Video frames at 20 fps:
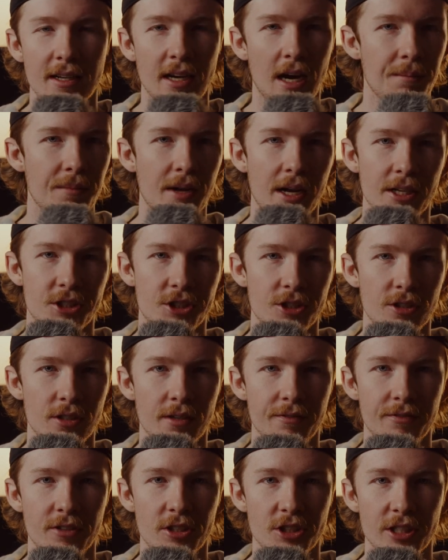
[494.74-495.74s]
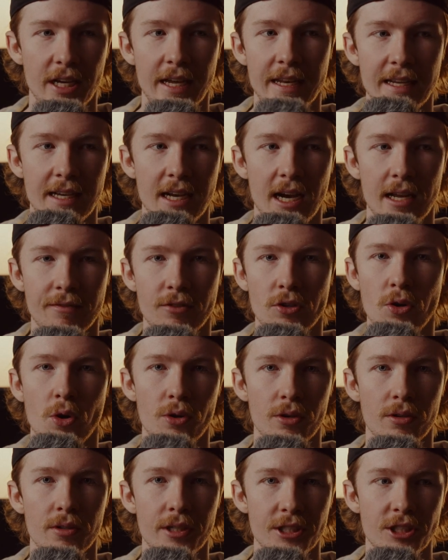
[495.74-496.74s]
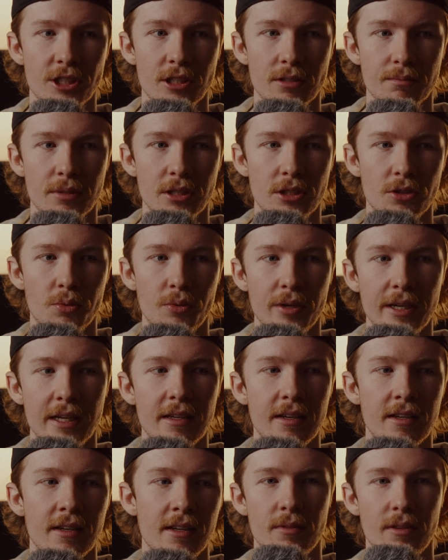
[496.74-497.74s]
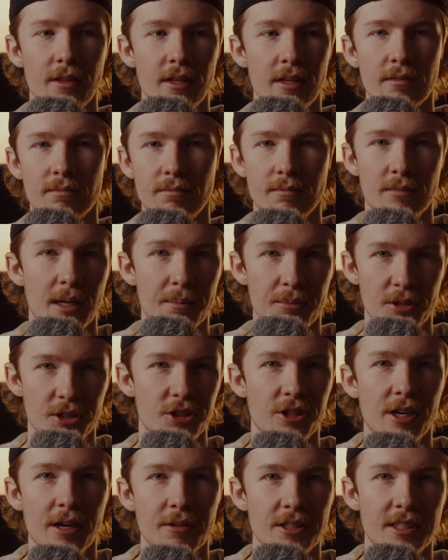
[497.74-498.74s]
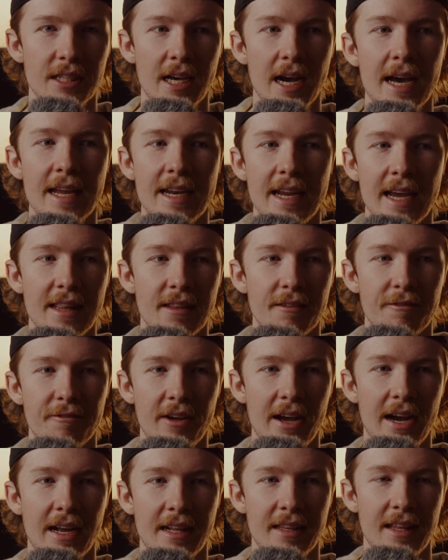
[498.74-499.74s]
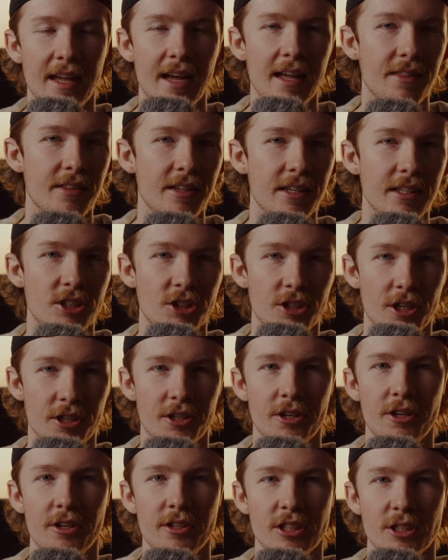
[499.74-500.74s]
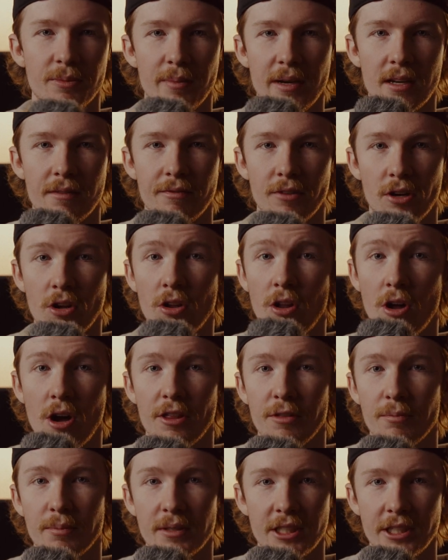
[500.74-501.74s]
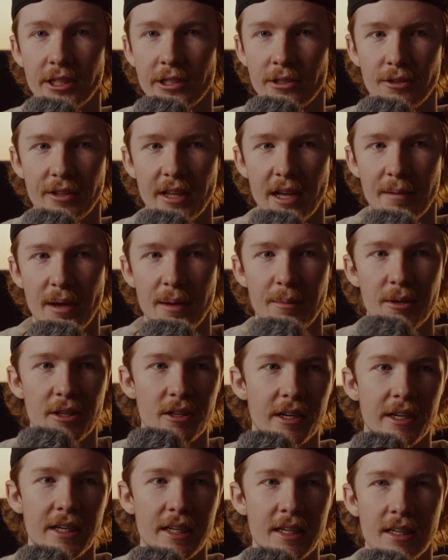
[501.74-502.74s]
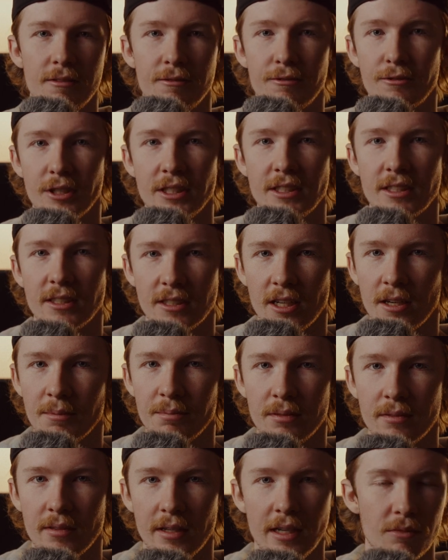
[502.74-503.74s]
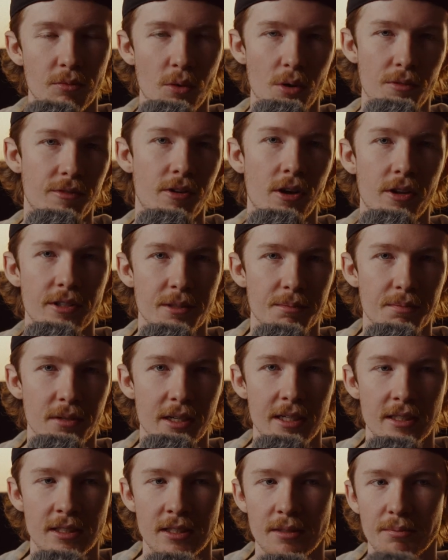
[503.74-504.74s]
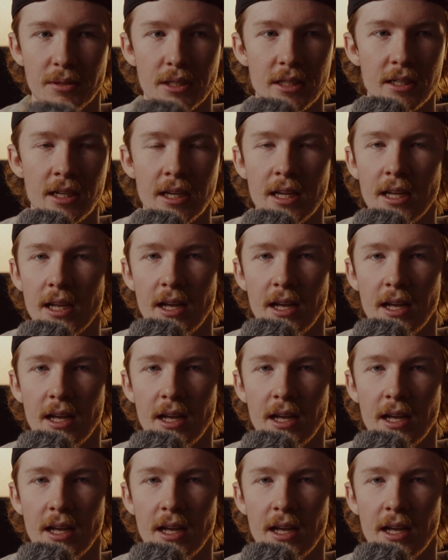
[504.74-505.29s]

I'm not sure if there's any kind of correlation between the temperature outside and the fact that the shutter curtain is made of a cloth material that maybe freezes up and won't fall into place, but